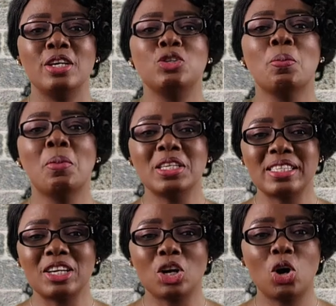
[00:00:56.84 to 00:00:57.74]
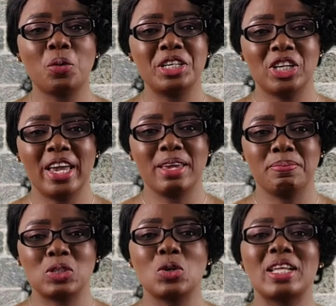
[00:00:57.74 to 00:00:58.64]
you must encourage
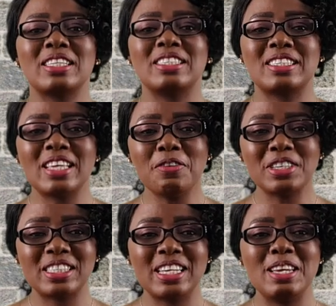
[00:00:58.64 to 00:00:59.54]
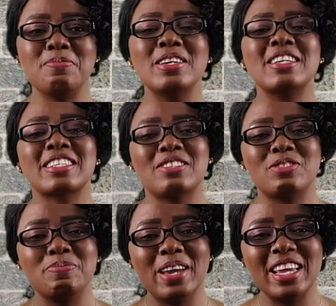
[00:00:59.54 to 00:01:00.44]
him so that his self-esteem can
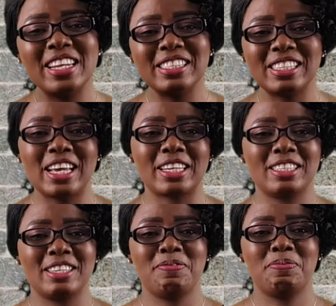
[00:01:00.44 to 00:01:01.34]
remain intact.